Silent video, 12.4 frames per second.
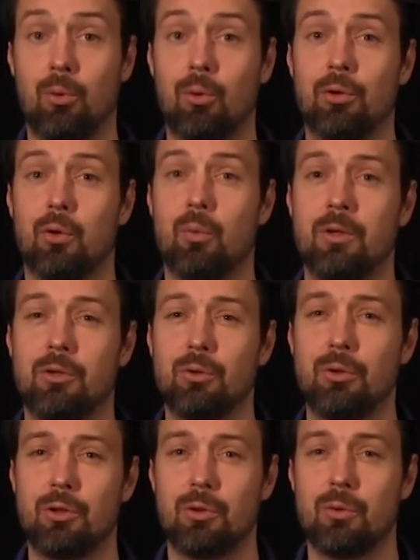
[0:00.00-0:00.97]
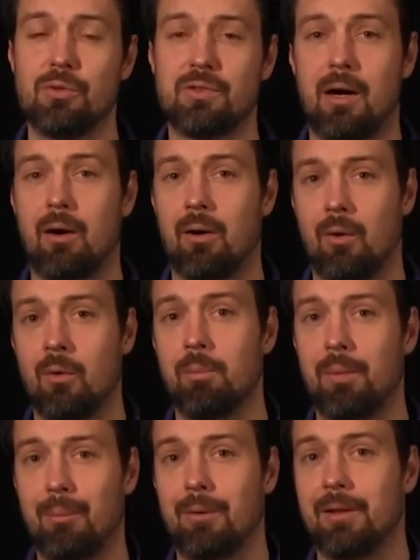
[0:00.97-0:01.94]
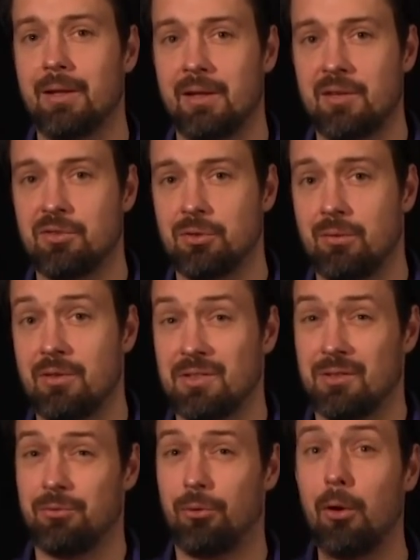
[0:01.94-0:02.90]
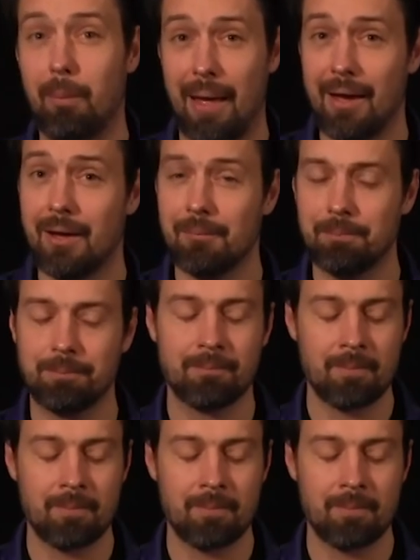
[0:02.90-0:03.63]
although we do use our own public DNS service as a fallback.